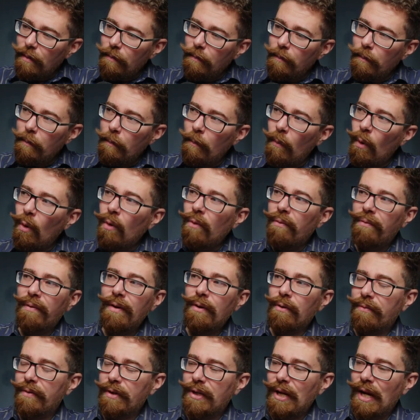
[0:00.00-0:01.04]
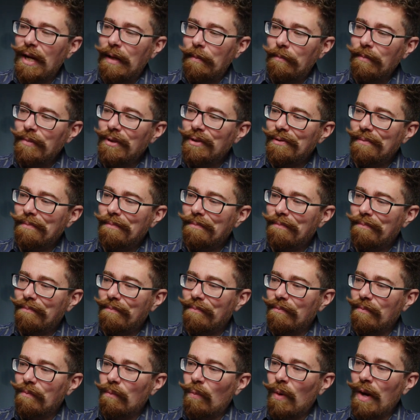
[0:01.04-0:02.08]
more fill for James,
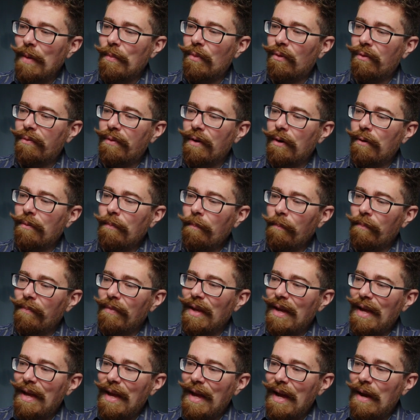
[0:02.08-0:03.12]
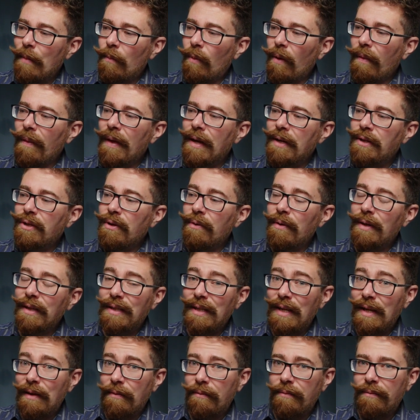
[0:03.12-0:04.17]
way more fill, and what they're doing
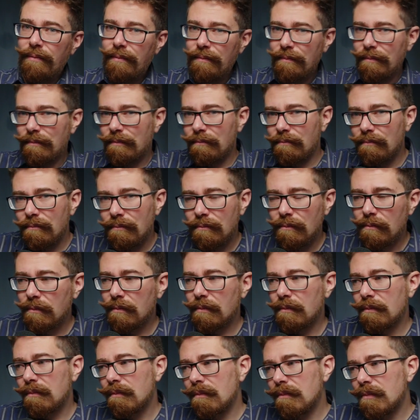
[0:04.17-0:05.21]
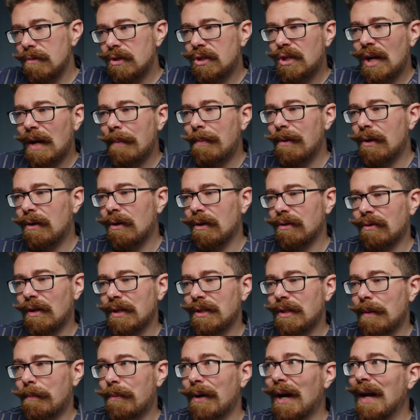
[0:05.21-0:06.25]
to give shape and
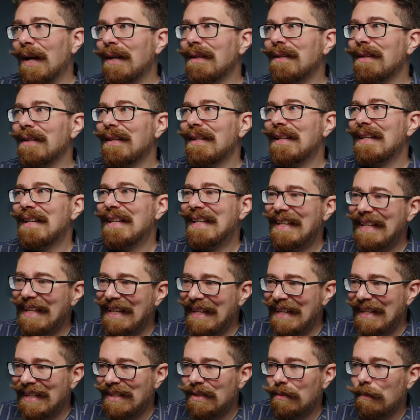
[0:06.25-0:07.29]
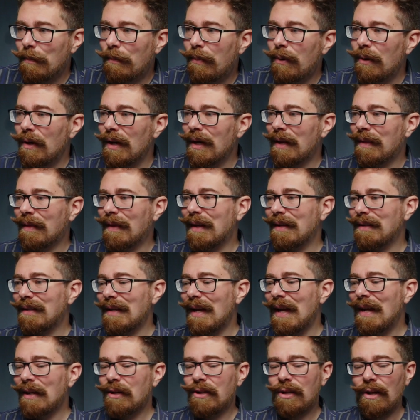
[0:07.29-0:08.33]
contrast to Brad is putting that
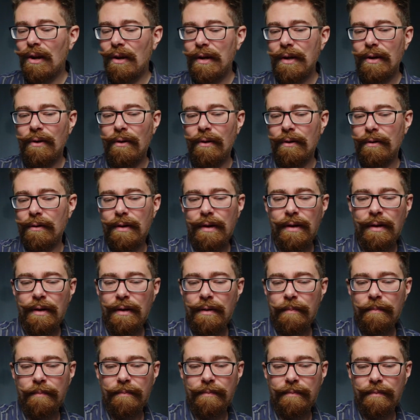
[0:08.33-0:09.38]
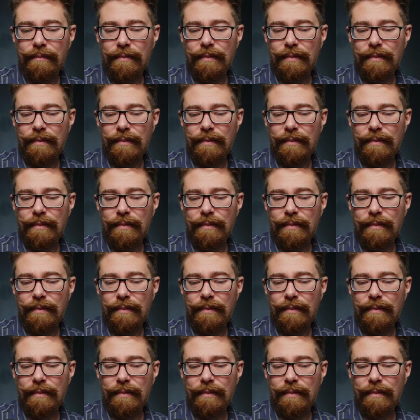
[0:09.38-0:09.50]
edge light on.